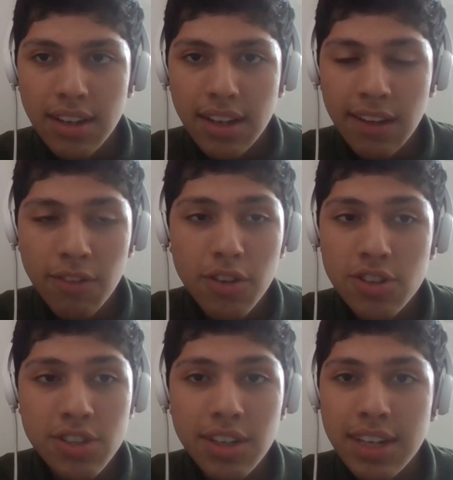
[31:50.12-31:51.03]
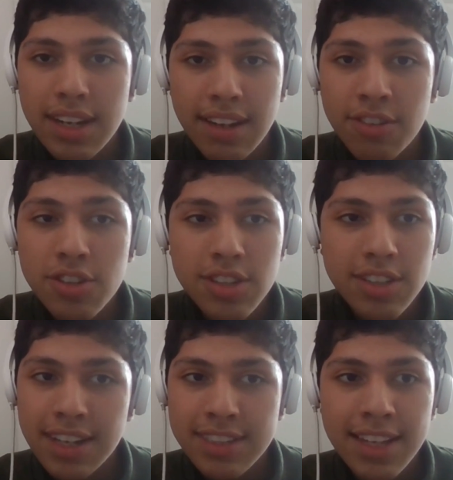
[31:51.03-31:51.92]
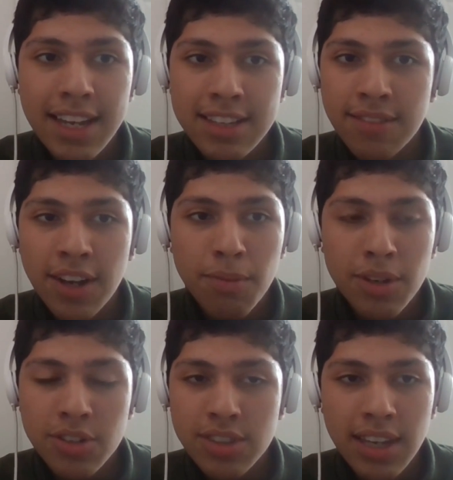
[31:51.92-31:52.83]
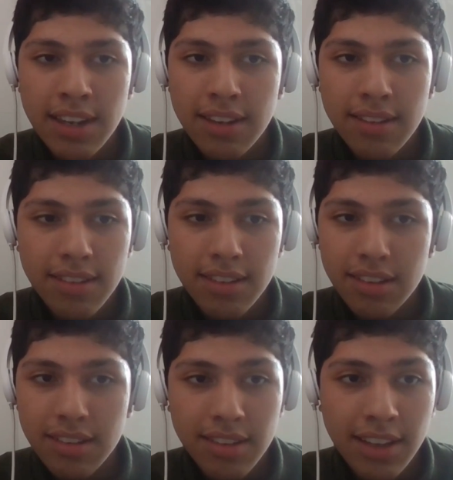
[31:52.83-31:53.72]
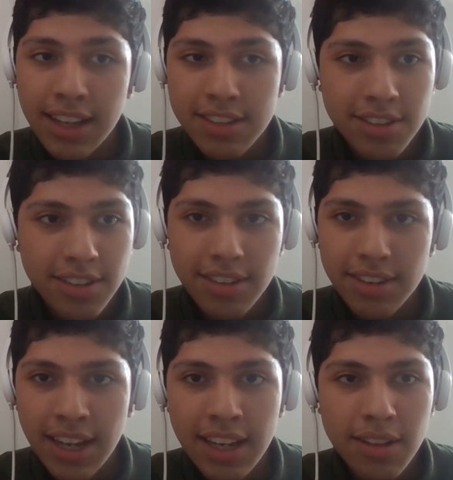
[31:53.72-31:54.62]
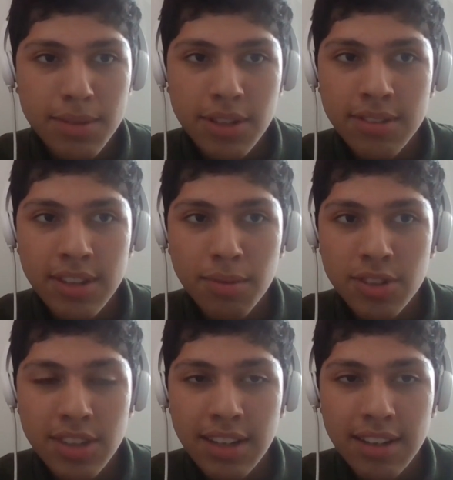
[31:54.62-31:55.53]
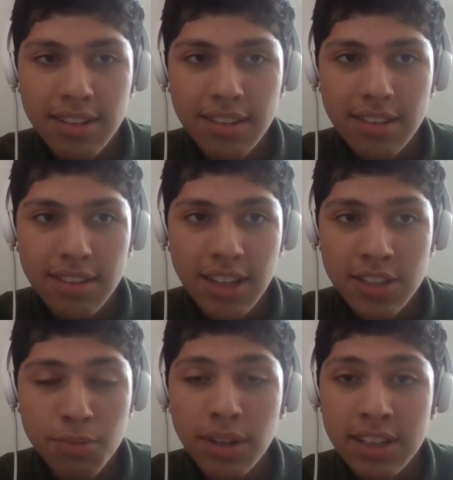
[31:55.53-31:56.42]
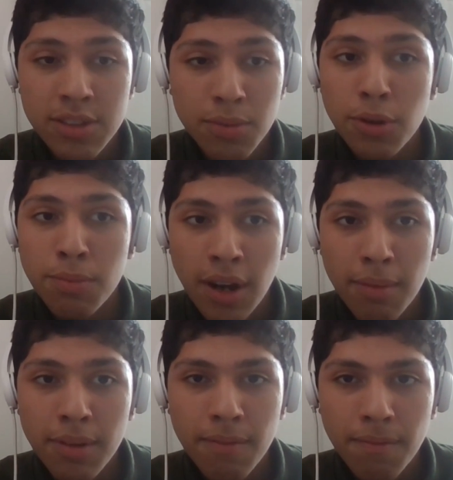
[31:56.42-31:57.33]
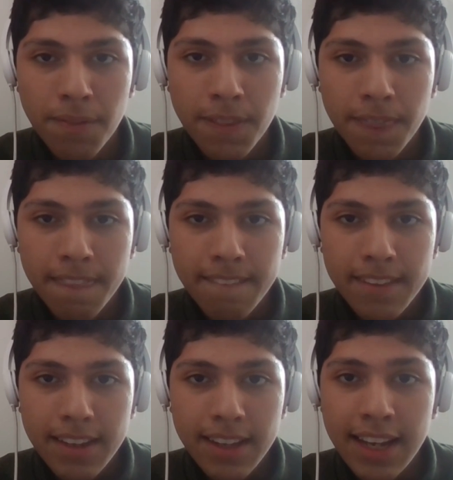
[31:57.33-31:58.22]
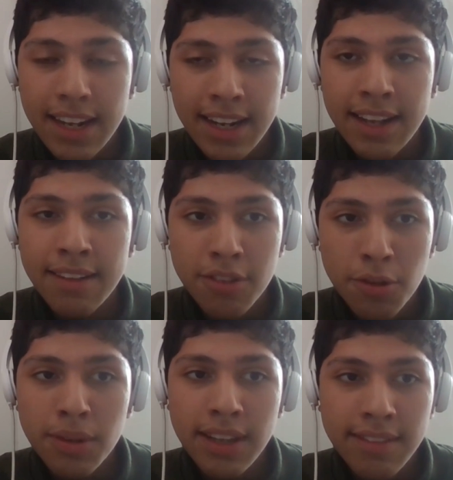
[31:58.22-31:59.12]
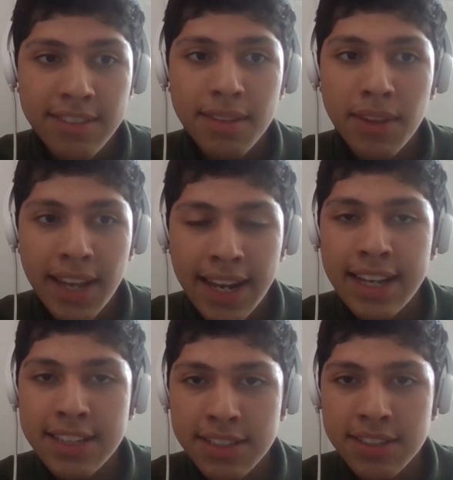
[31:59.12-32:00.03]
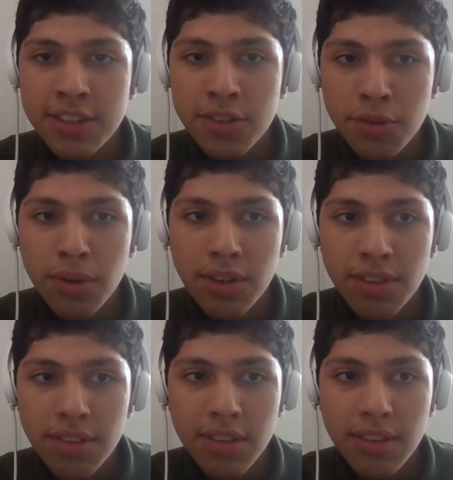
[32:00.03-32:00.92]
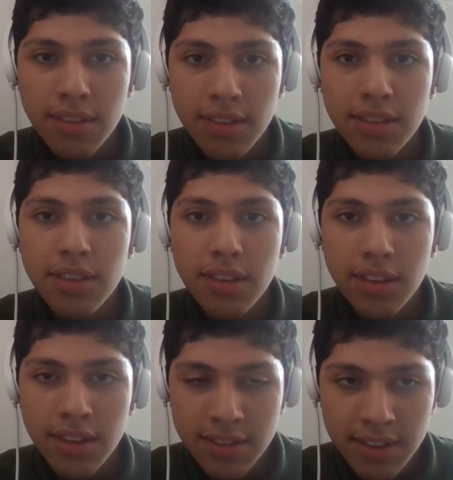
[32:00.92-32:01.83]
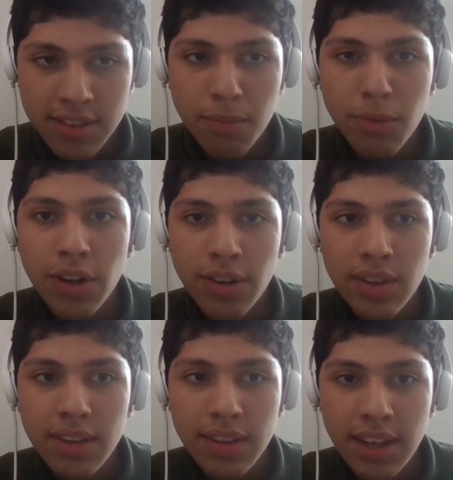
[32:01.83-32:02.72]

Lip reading: If you just look at stats of how much they like to hang themselves, how much it's a real problem. And I do believe some of that has to do with the system we are in, the